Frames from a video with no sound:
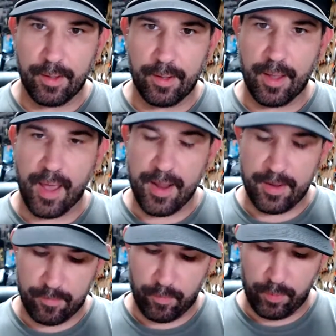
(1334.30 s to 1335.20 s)

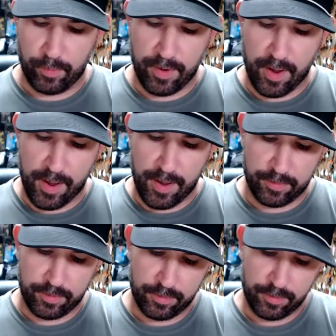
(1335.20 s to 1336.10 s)
Hayden, we will
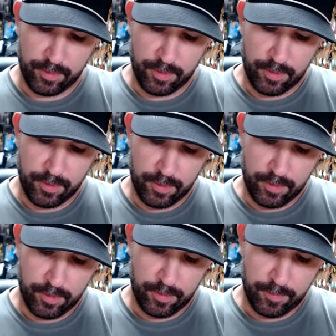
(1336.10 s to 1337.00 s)
not
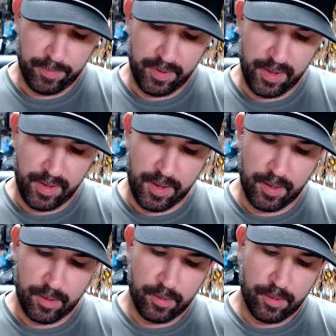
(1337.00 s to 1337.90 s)

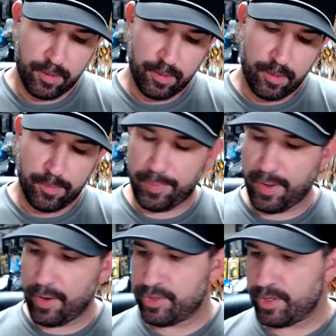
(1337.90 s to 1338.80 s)
be
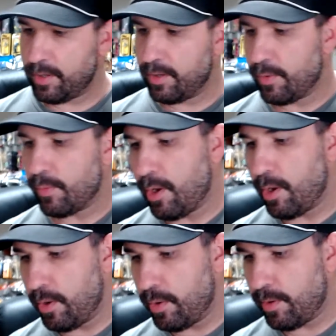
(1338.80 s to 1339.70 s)
poaching the
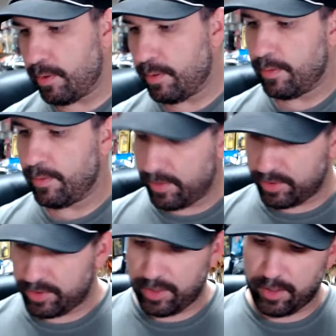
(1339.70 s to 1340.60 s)
road
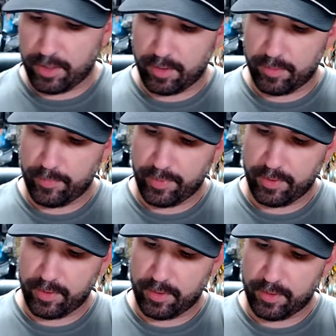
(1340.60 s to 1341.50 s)
this year
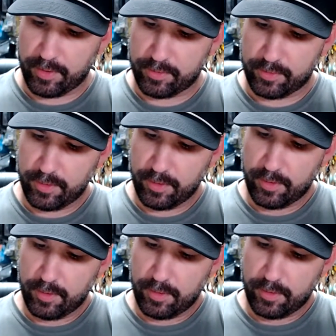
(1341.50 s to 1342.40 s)
because
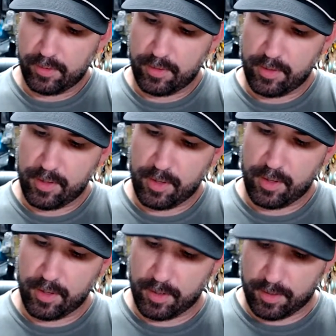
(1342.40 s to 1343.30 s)
the